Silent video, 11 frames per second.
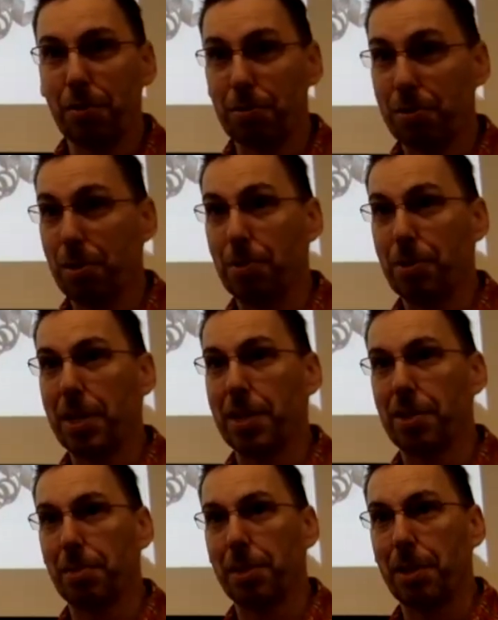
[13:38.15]
There's no size
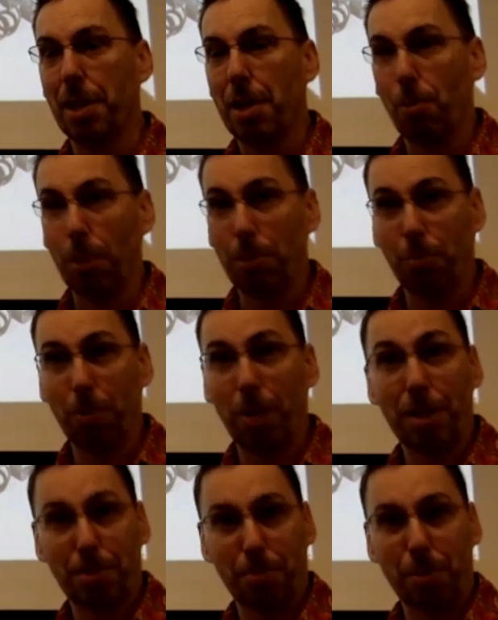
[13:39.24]
limit.
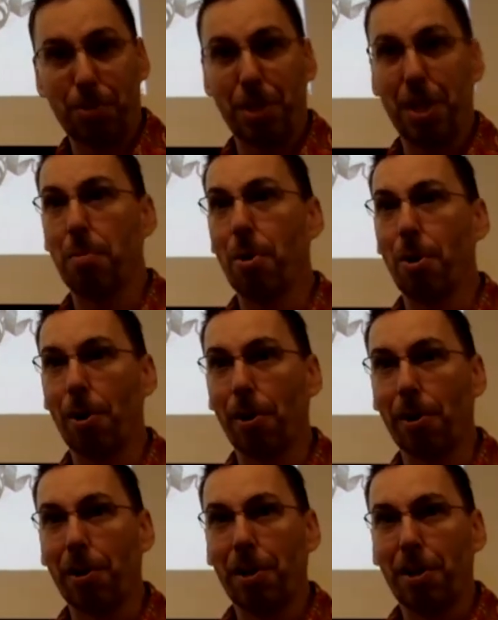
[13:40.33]
As opposed to NMR,